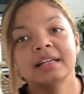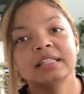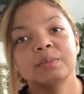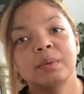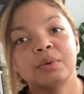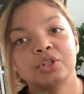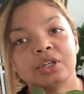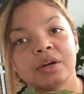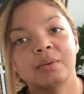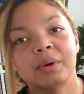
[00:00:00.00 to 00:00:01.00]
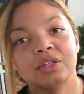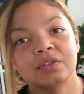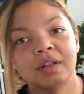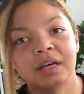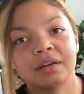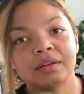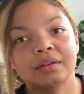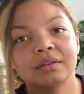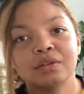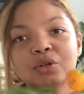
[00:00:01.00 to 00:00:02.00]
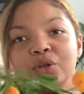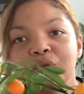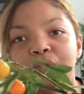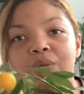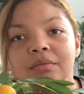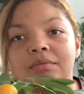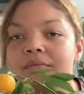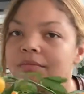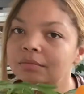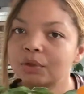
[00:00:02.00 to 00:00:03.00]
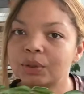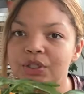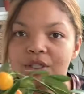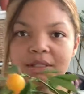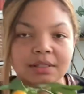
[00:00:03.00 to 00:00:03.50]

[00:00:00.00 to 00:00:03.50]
It's been pushing out a bunch of like new oranges.